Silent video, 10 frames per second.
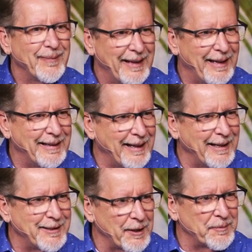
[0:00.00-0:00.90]

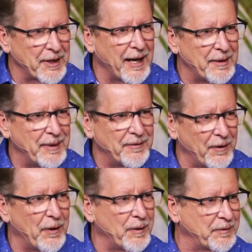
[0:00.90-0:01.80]
and some time
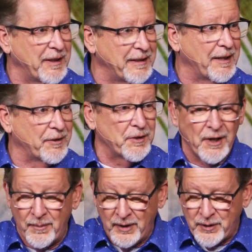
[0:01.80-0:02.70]
involved, and yet there's
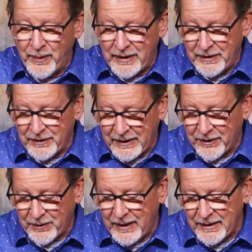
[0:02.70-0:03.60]
not much money on the
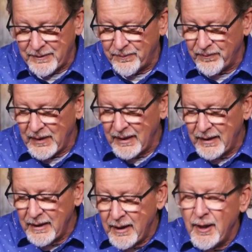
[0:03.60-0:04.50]
other end.
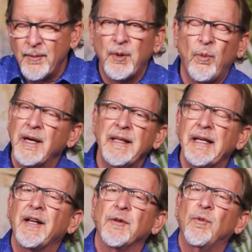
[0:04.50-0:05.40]
But one
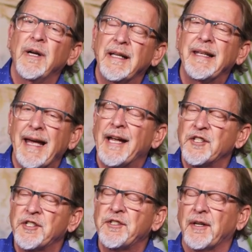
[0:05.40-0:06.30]
of the ads
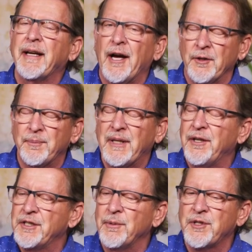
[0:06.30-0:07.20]
stuck out
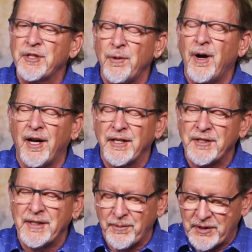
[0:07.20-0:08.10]
because it was so
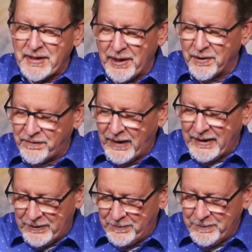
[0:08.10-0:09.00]
honest, it was
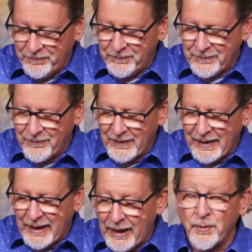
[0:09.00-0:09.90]
terrifying.
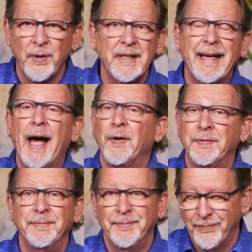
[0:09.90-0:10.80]
I wrote it down.
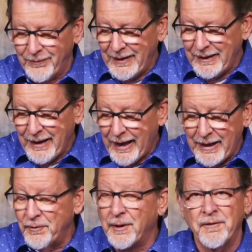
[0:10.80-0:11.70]
I
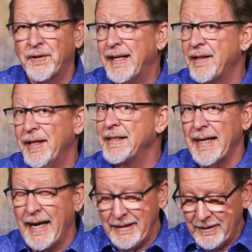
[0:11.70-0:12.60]
didn't want to forget this
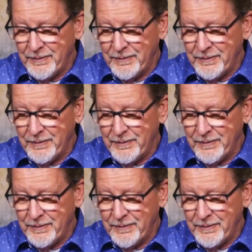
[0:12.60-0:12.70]
ad.